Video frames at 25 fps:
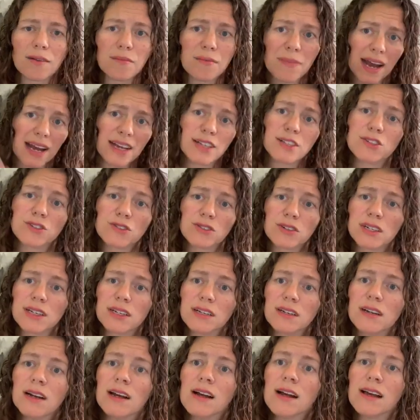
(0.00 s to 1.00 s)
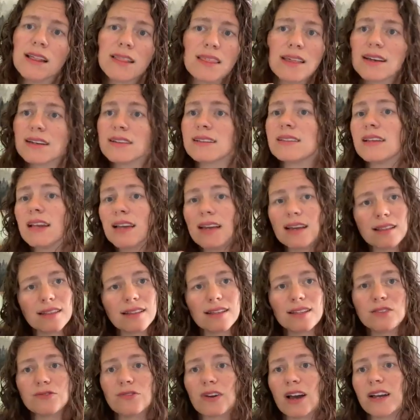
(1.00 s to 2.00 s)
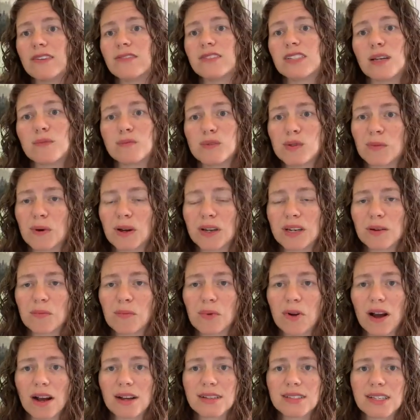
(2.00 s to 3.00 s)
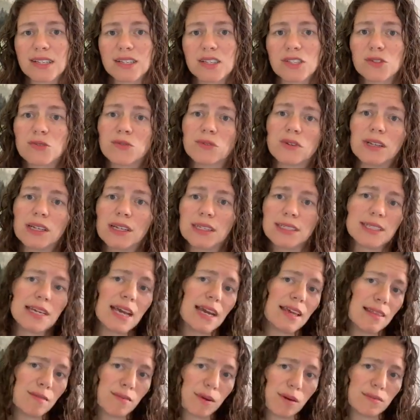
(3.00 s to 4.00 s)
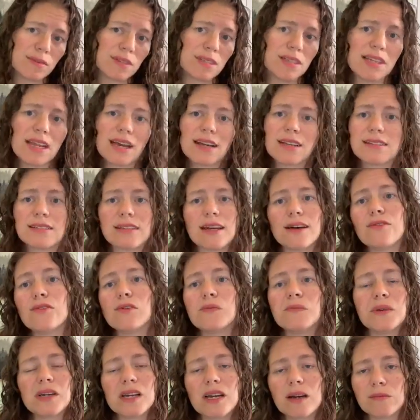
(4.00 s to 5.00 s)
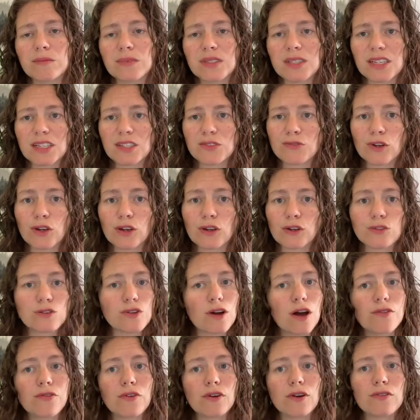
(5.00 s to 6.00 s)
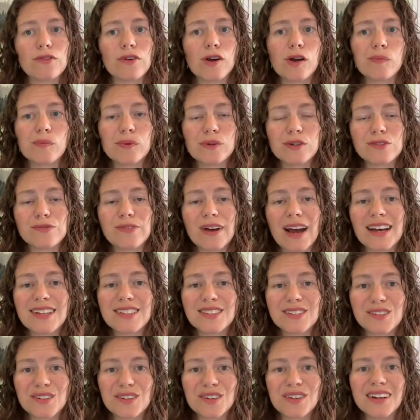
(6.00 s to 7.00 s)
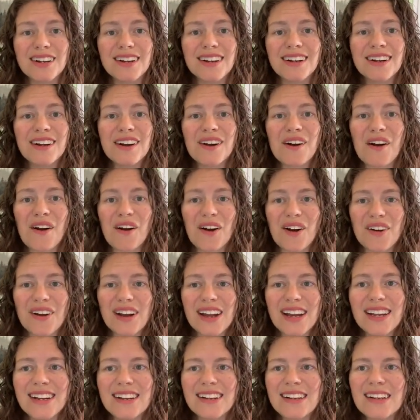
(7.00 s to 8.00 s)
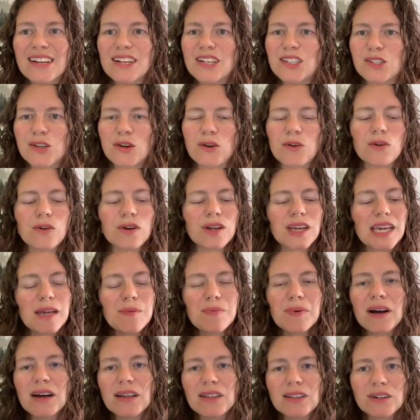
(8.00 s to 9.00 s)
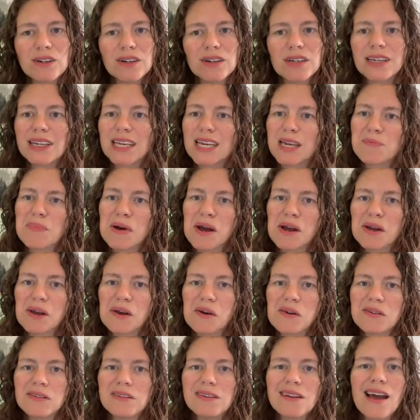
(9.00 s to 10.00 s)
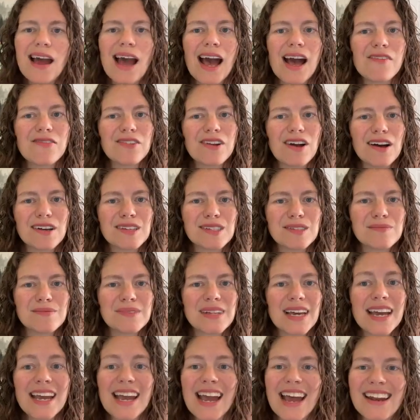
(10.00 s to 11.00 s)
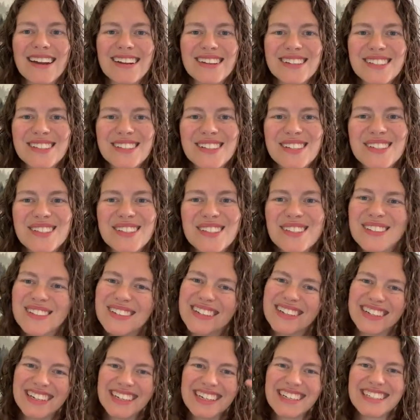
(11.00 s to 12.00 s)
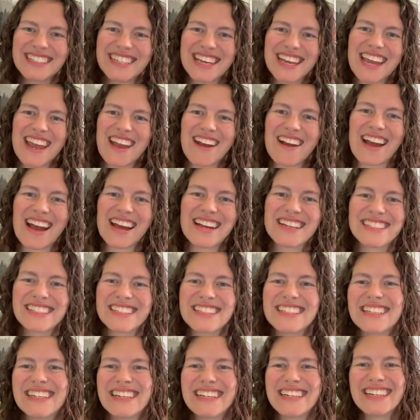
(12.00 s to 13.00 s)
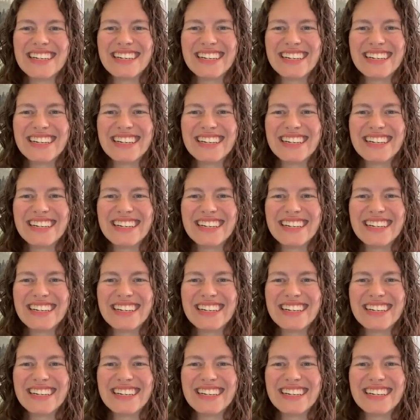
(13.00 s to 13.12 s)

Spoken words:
on mastering things like this 5-step debugging process to really take them up to the next level and become 6-figure software developers faster. All right. So keep on learning, keep on coding. Have an awesome day, and I'll see you soon. Take care, guys.